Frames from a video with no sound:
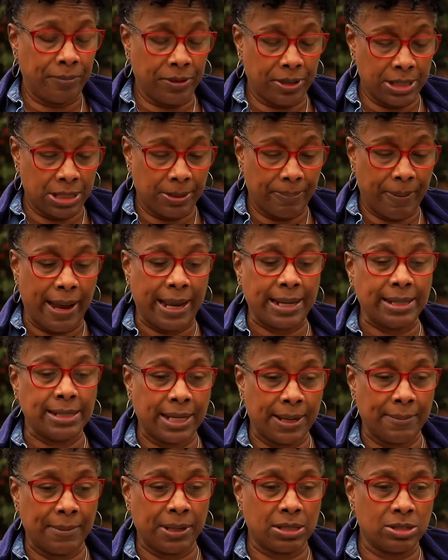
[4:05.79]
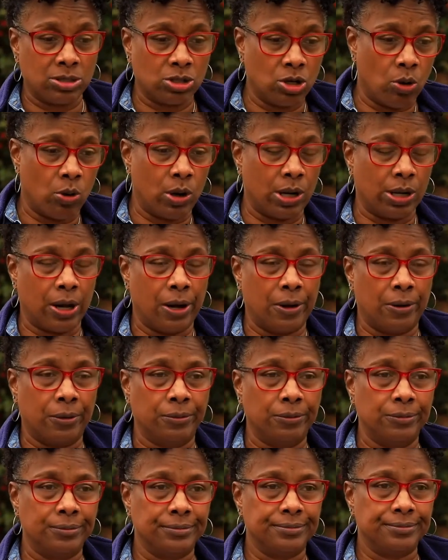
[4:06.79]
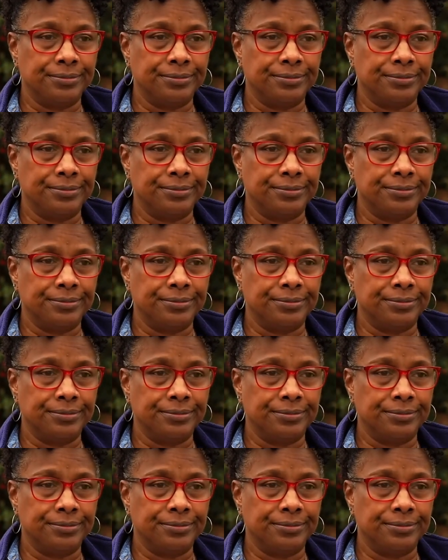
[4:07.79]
This pandemic is going on,